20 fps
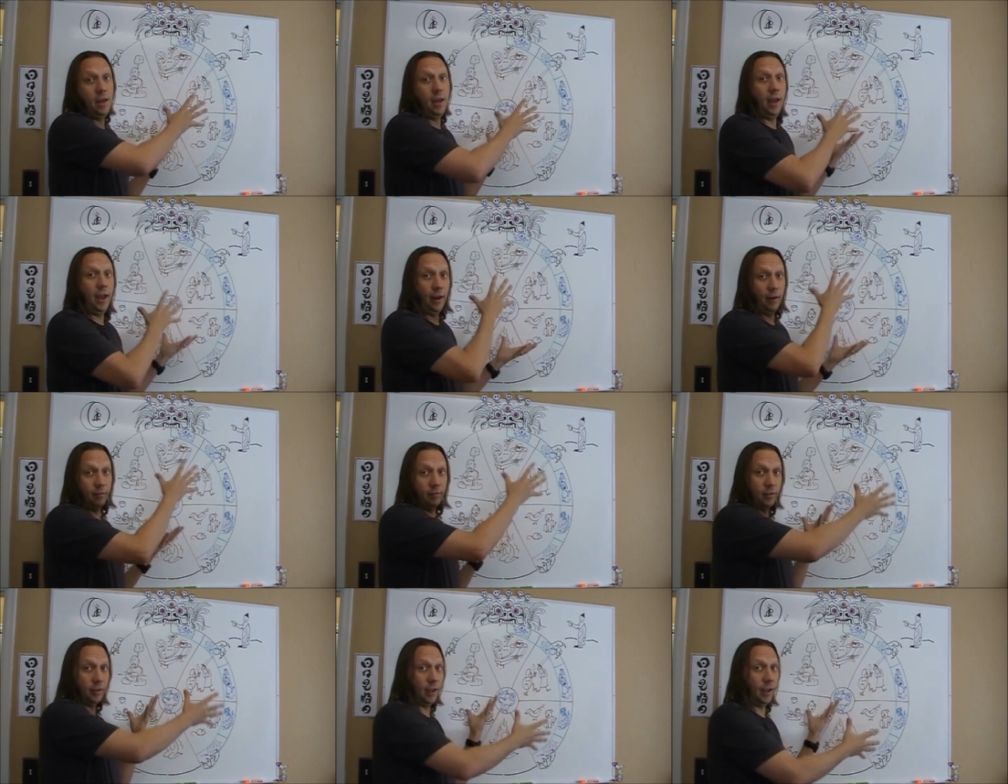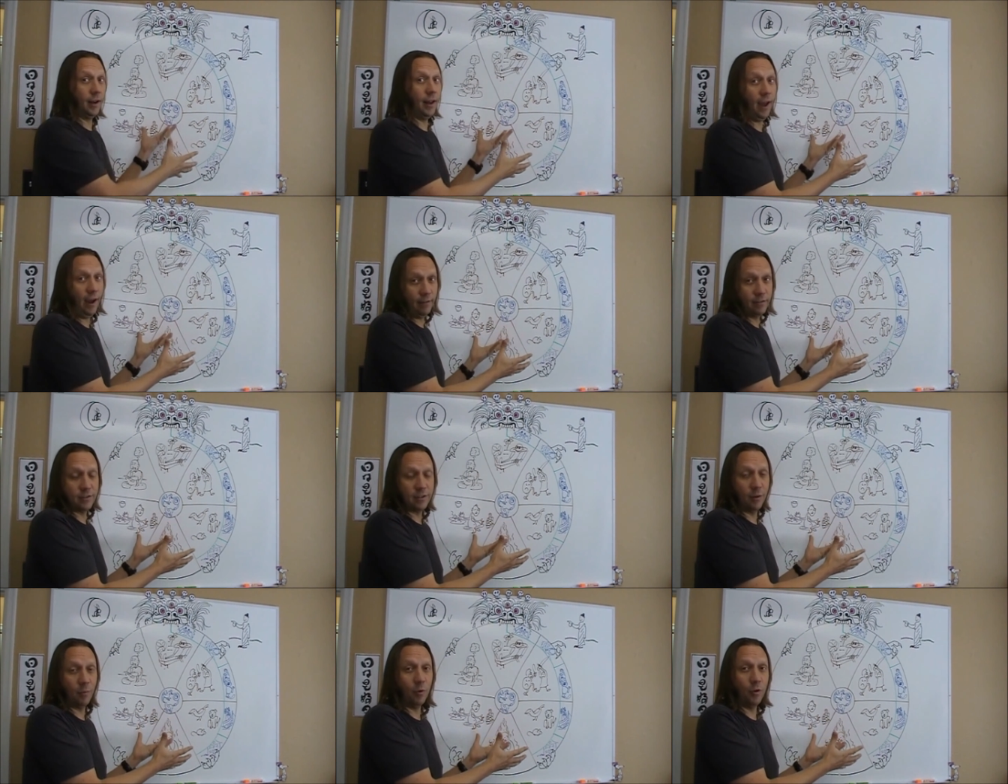and have
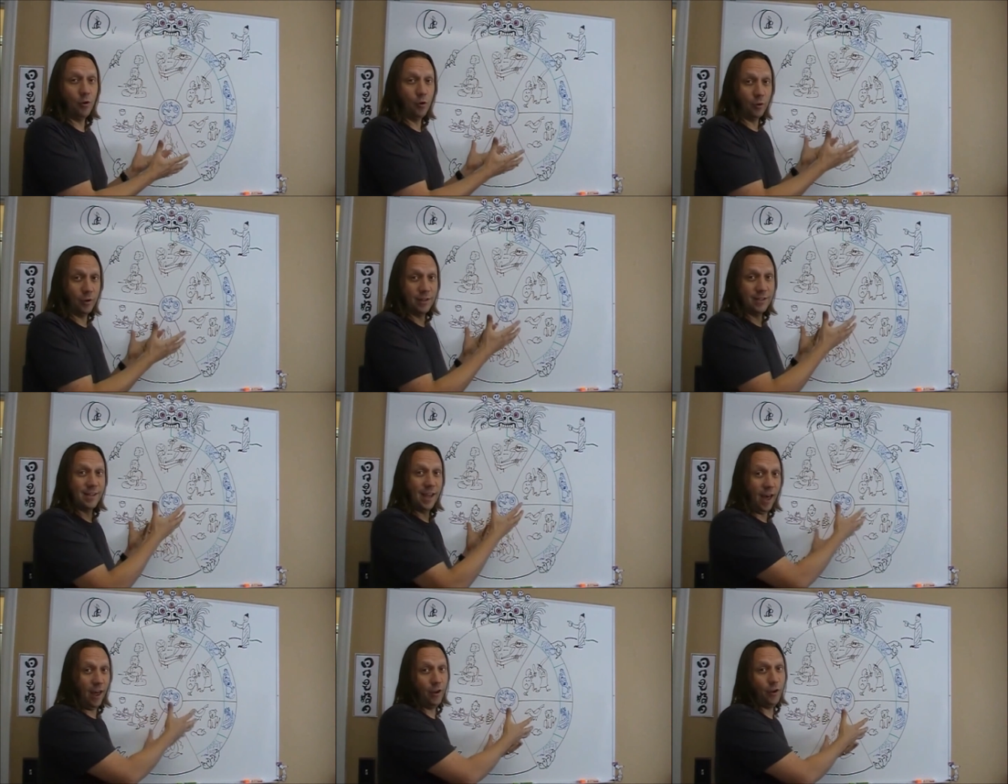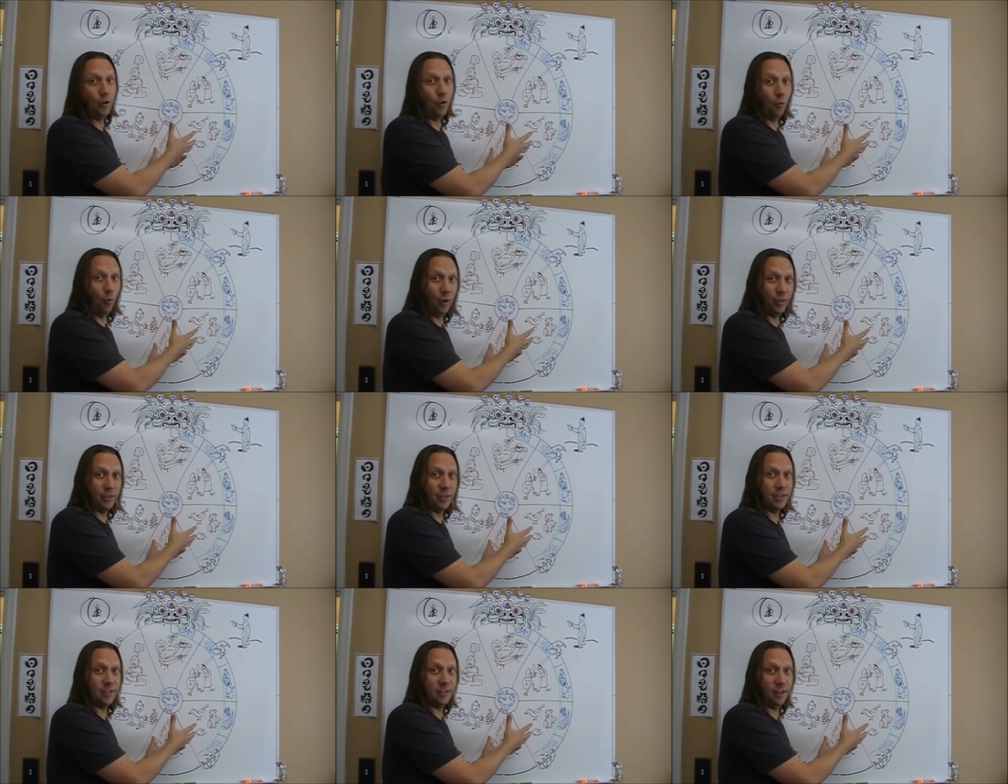someone who can tell you what
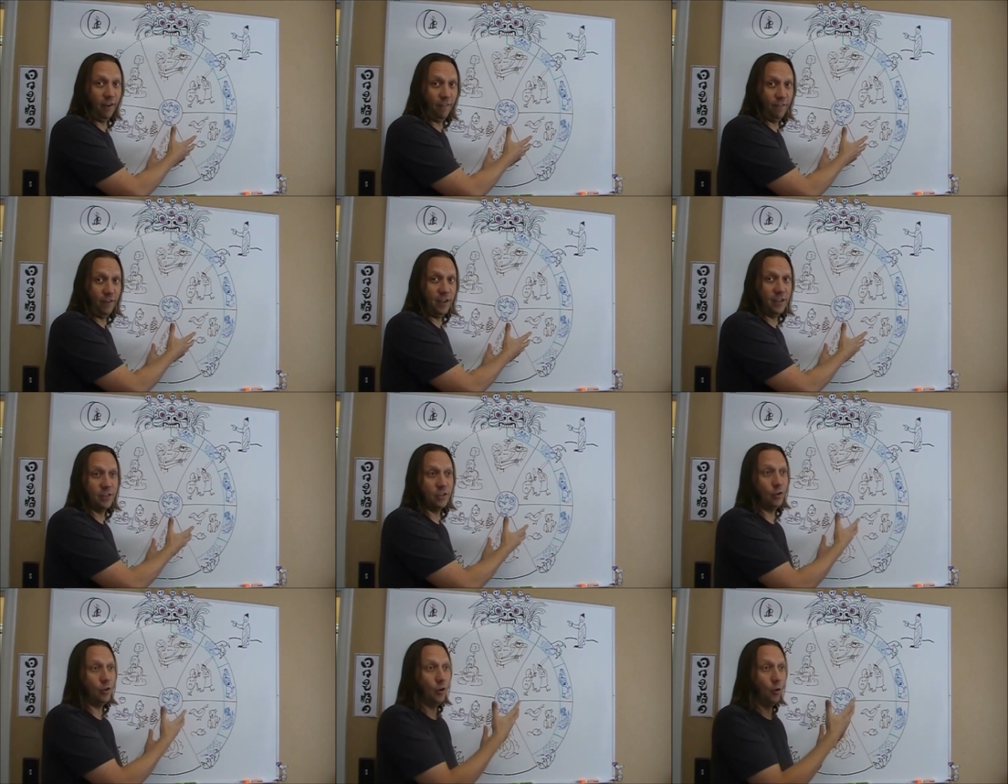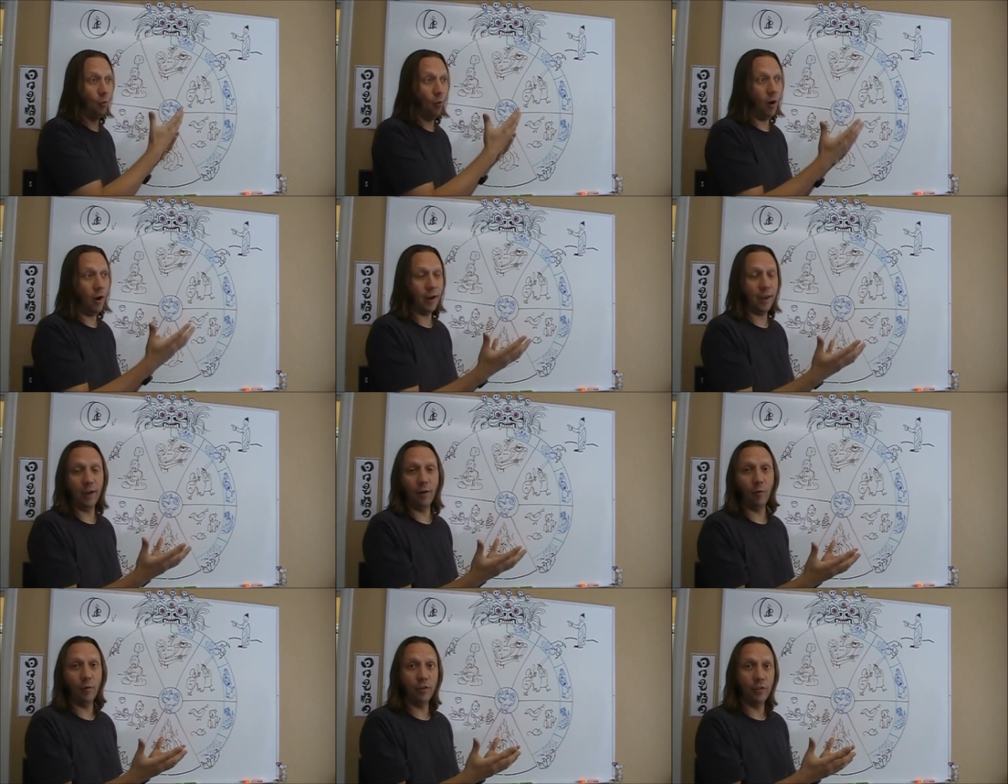this stuff is, so you walk
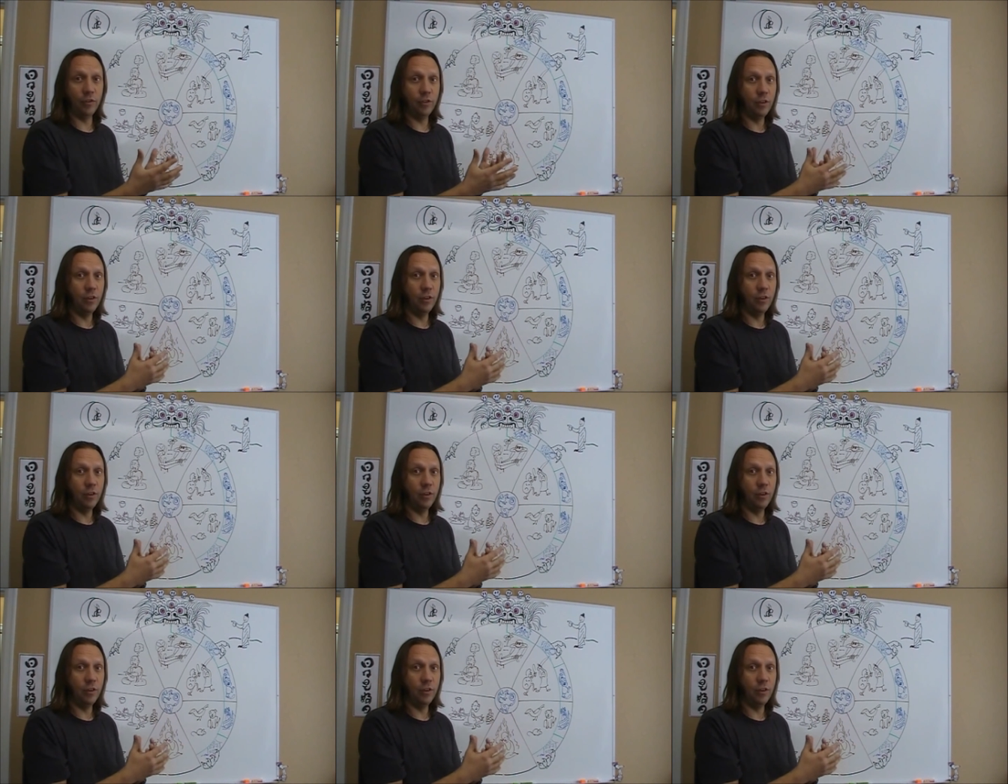in with